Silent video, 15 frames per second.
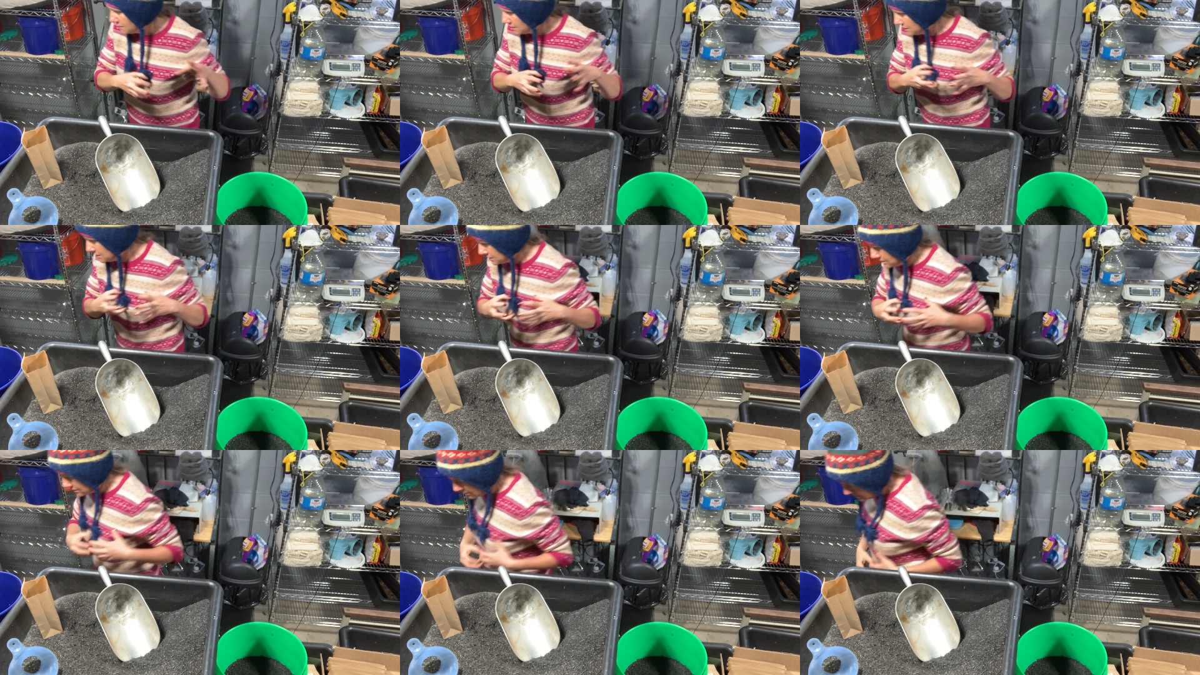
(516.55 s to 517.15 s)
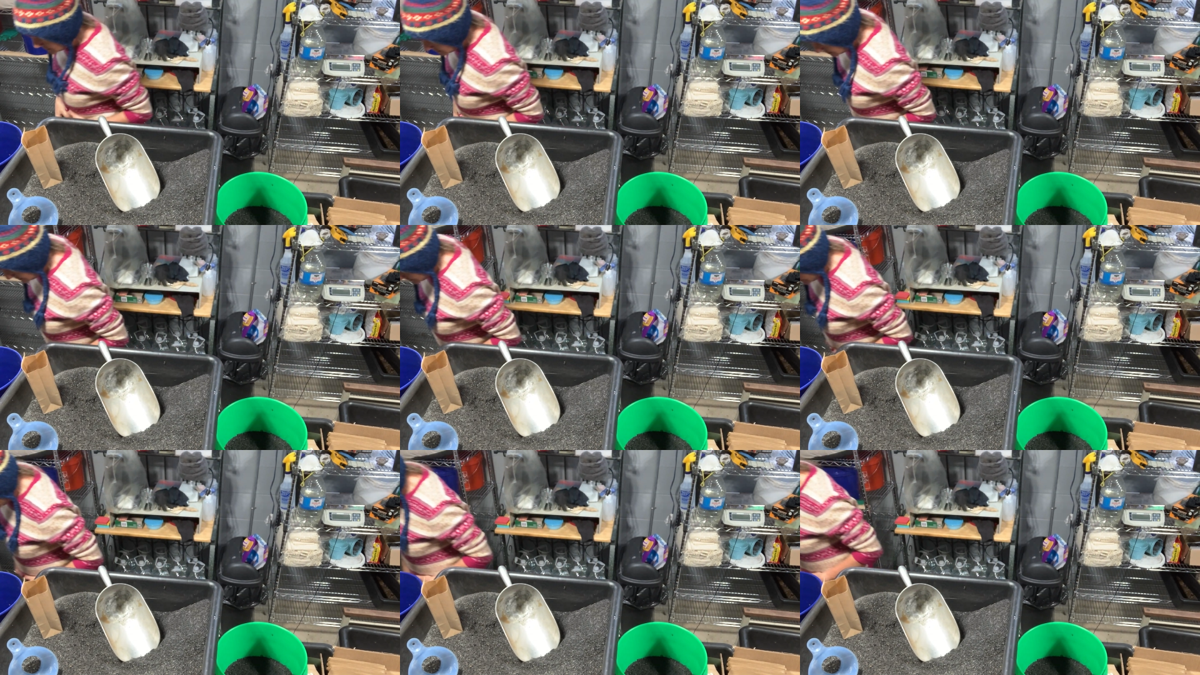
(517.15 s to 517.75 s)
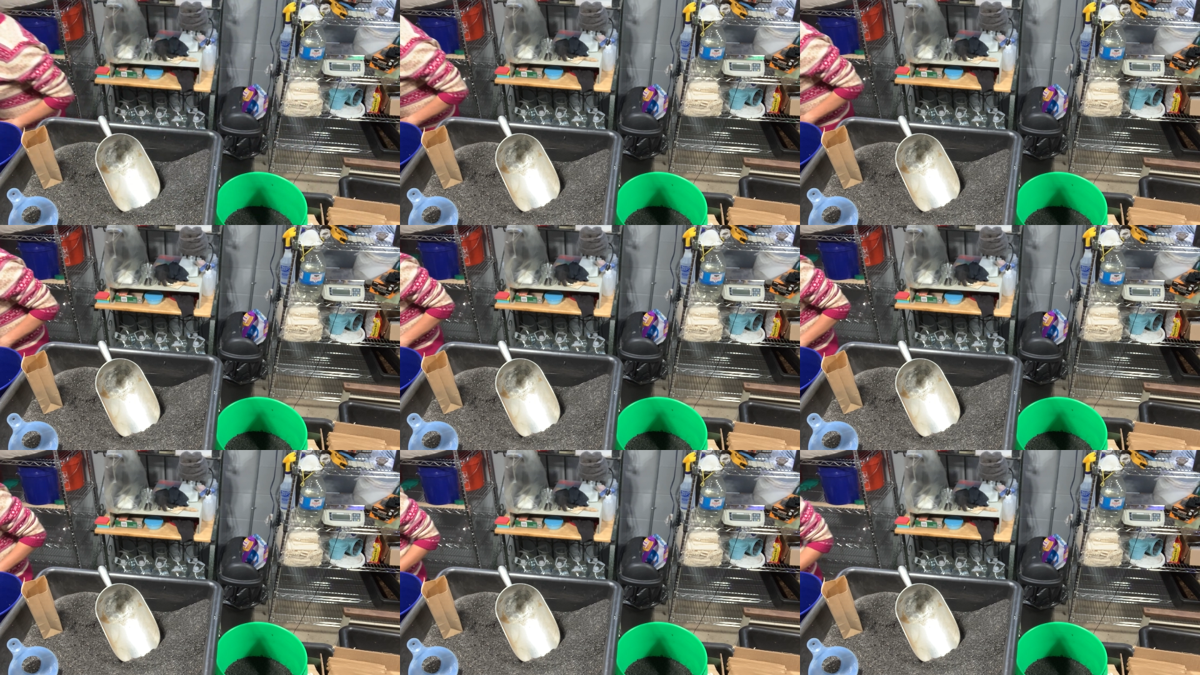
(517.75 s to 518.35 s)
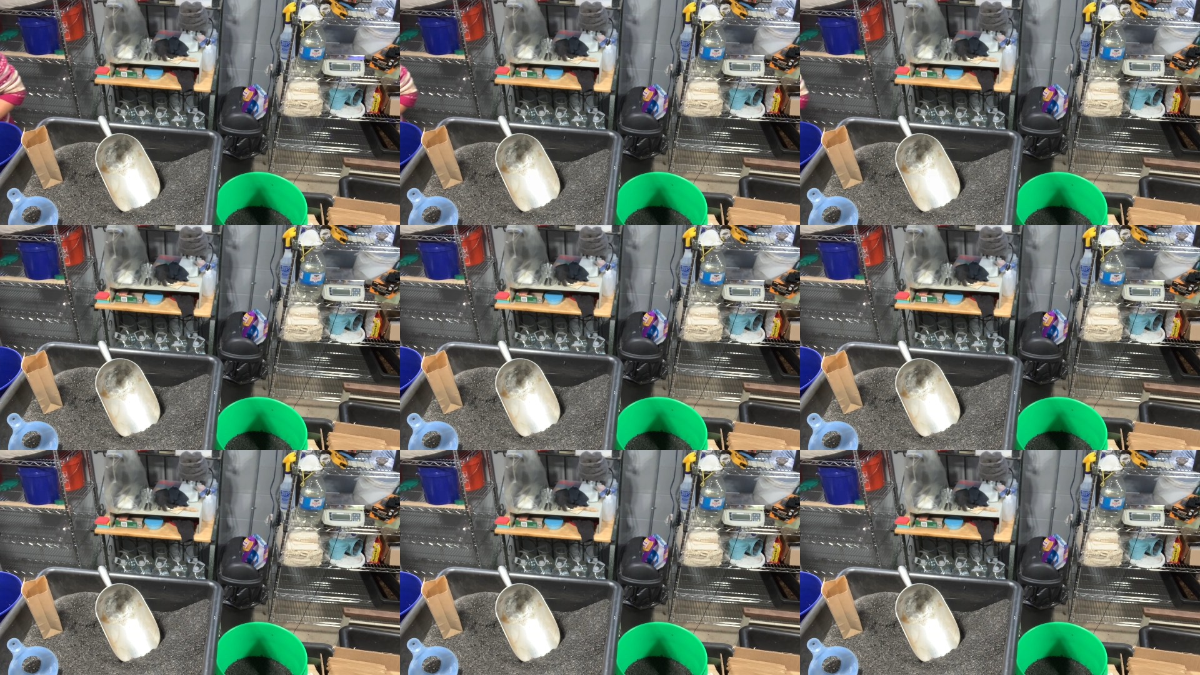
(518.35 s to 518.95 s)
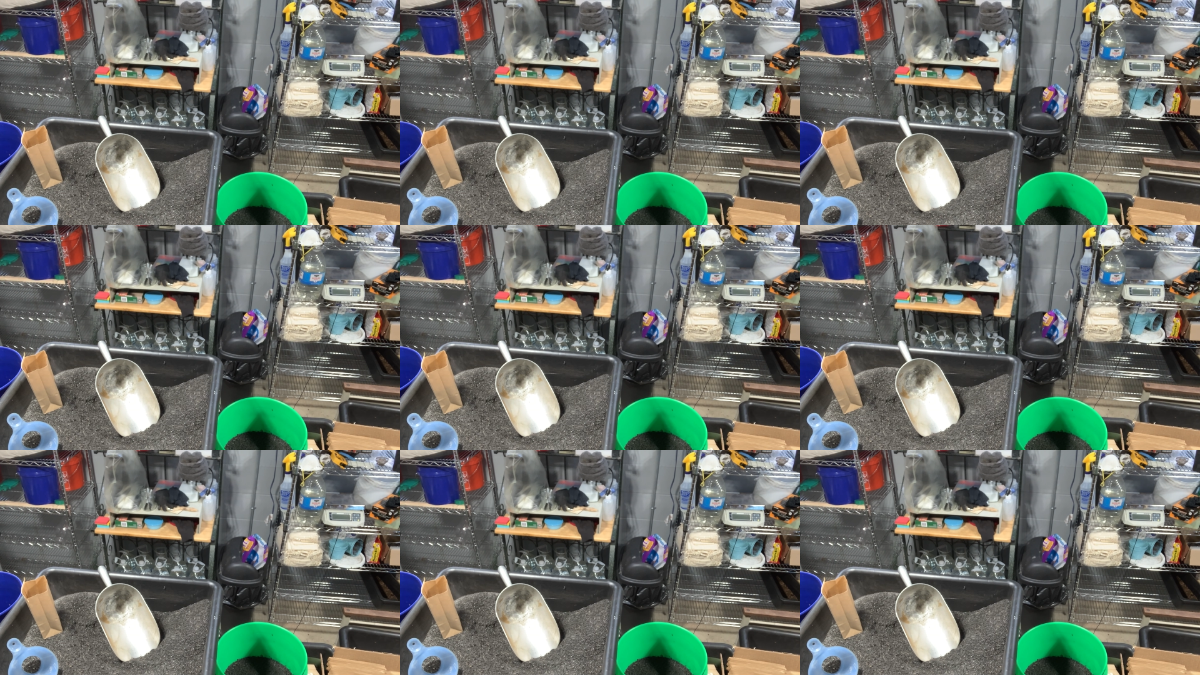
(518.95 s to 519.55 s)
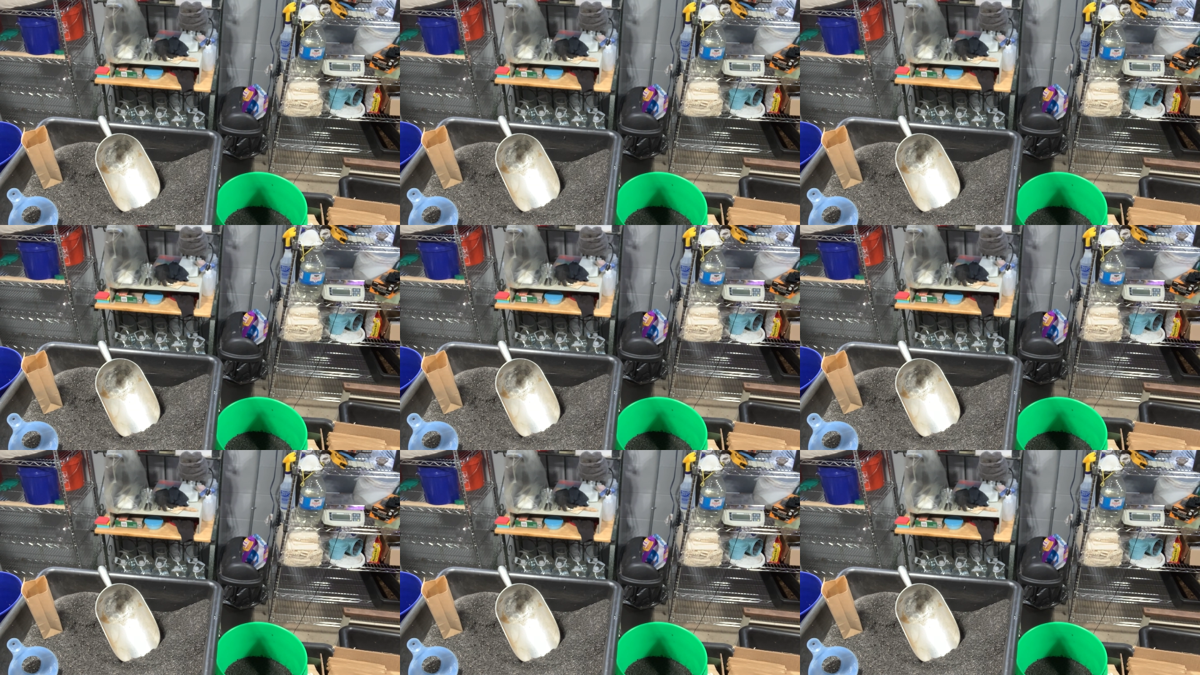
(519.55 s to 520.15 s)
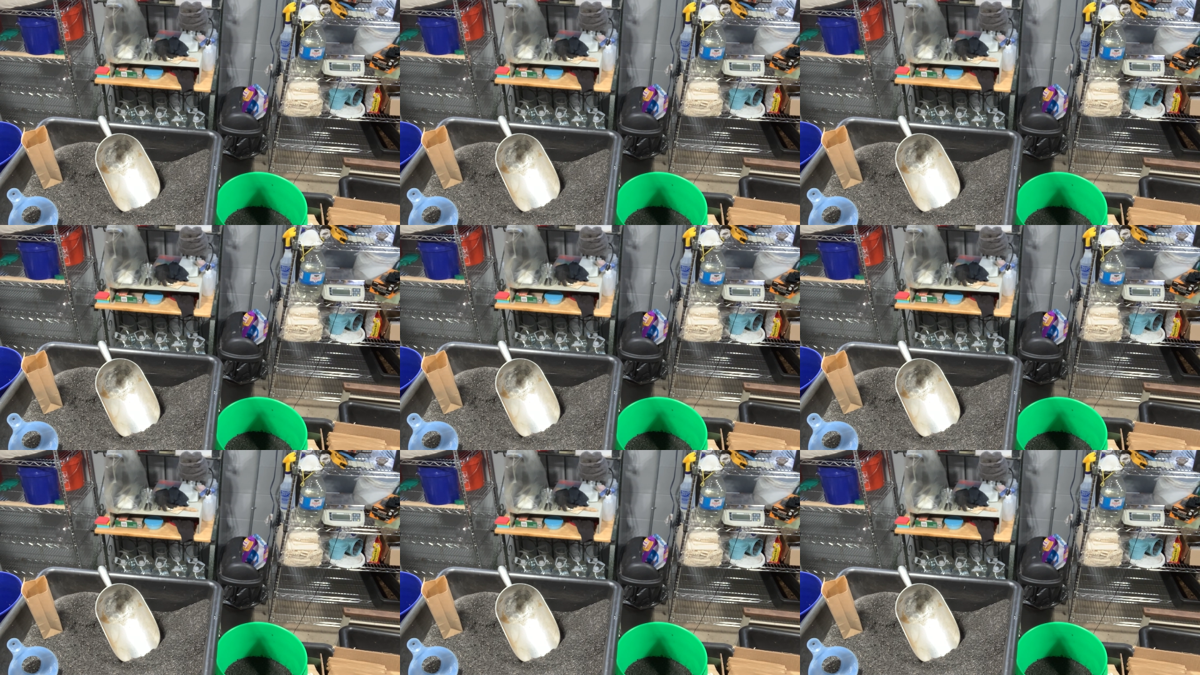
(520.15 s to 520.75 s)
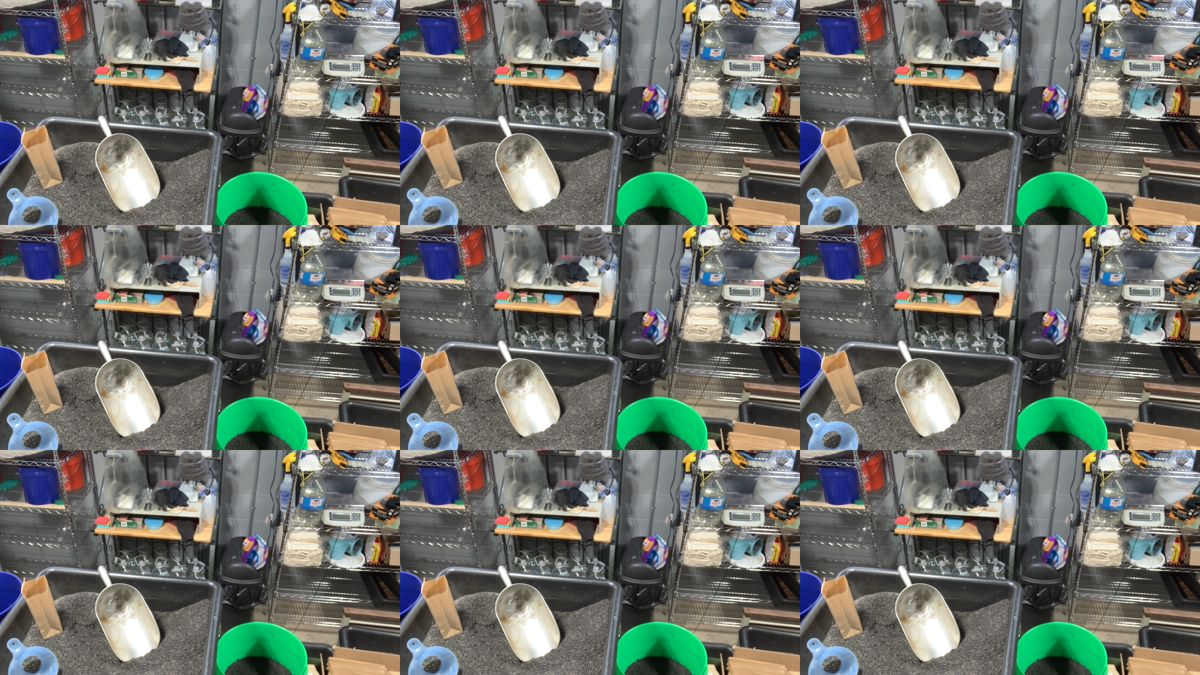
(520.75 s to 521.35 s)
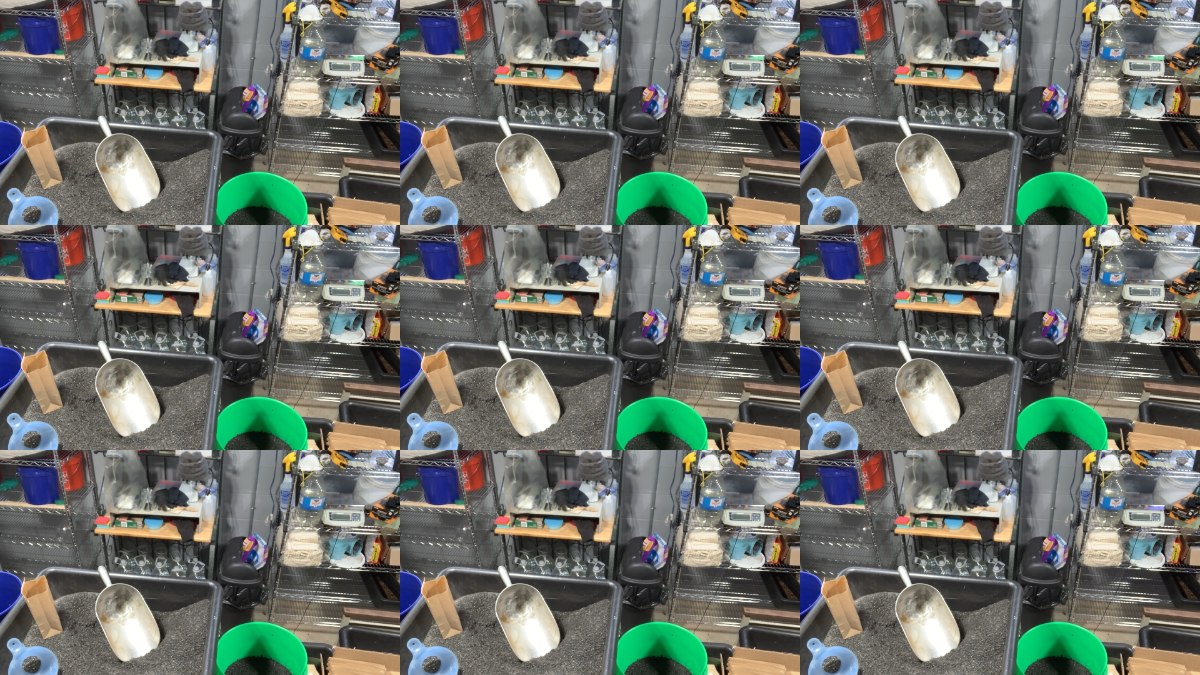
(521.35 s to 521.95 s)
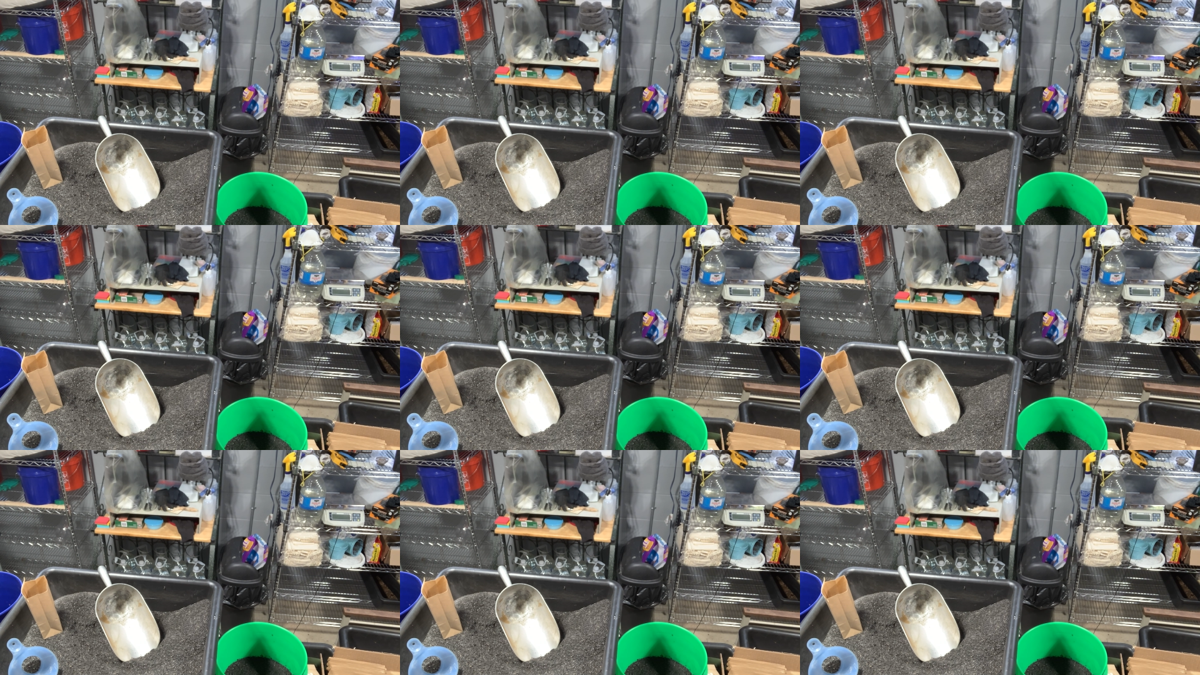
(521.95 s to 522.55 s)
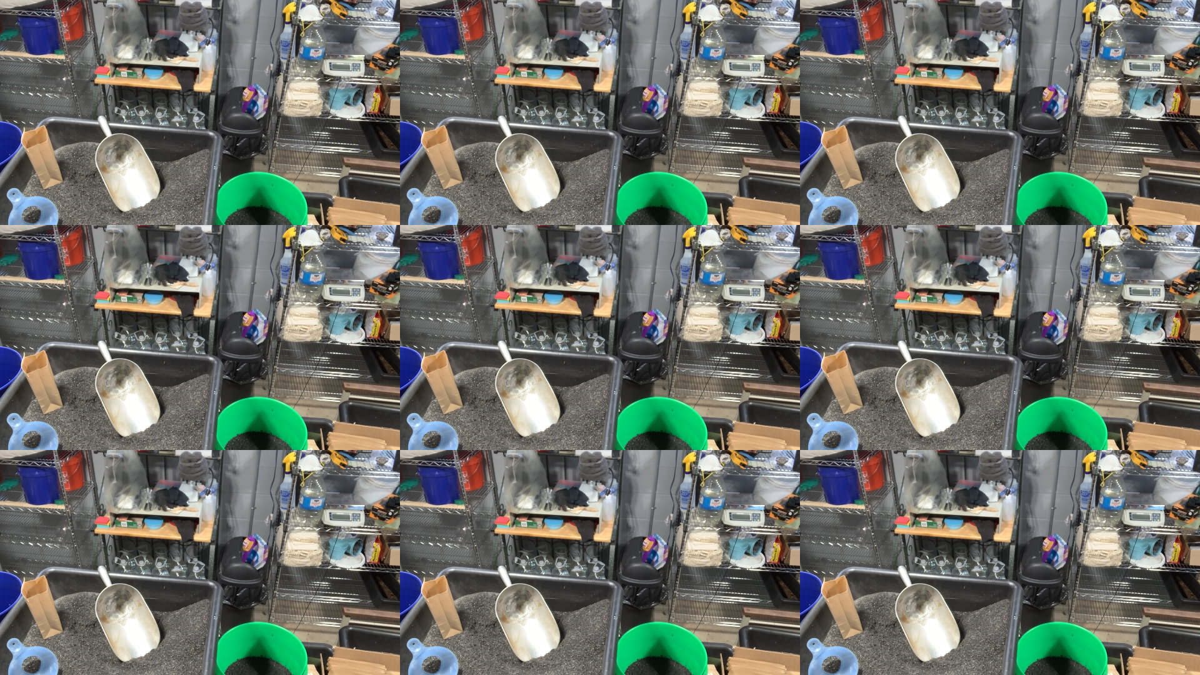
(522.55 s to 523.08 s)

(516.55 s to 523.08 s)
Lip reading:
[unreadable: no face in view]